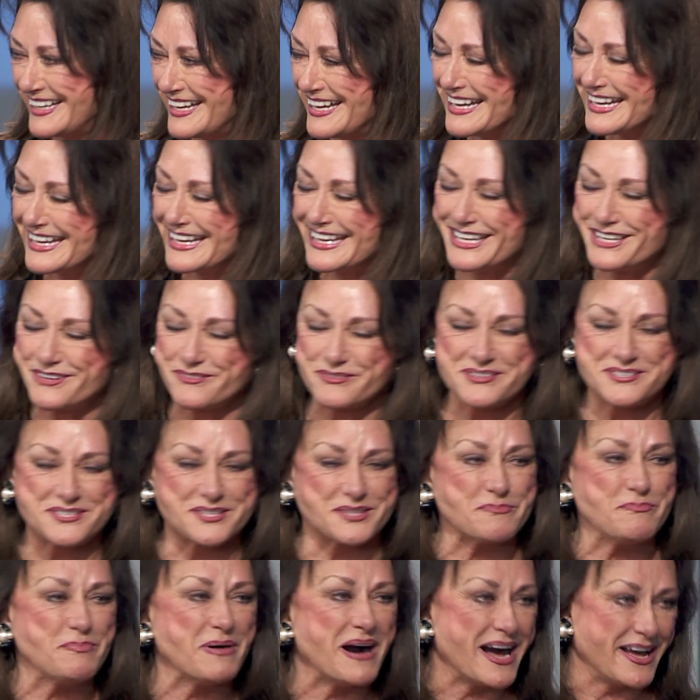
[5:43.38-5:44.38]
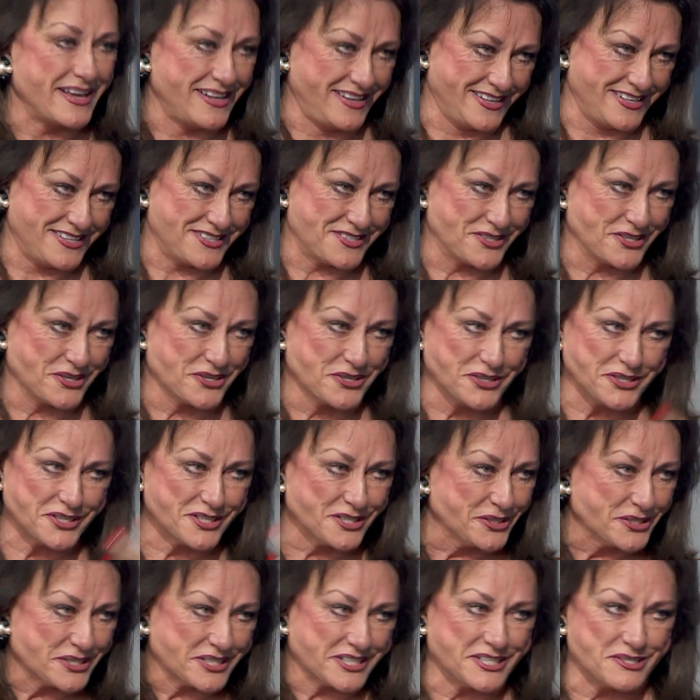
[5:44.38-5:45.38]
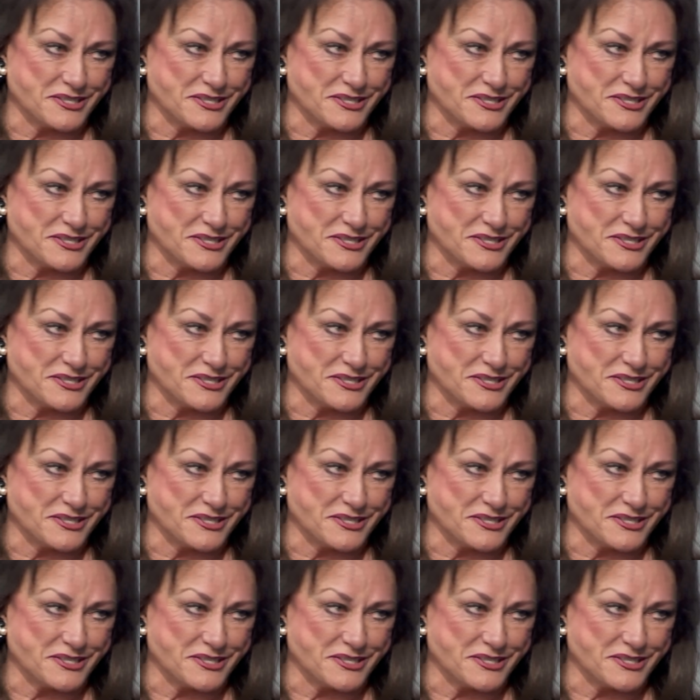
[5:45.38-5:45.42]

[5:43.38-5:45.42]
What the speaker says: He was the pilot, the good-looking